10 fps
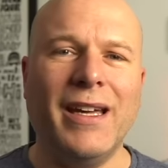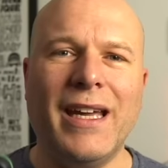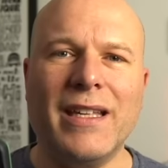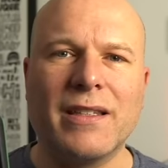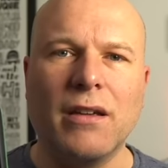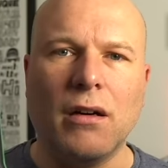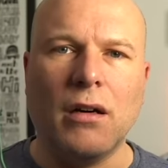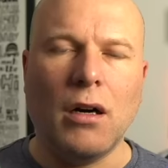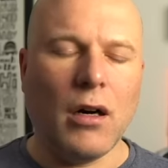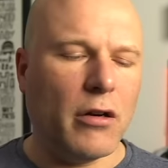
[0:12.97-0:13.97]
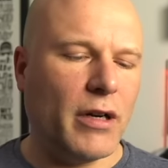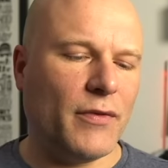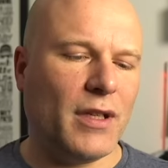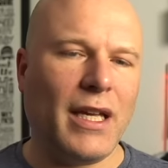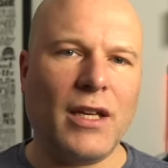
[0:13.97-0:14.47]
It's got
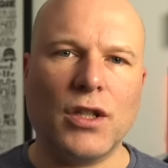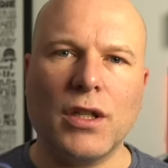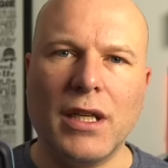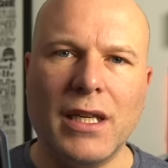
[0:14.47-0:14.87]
RF connection,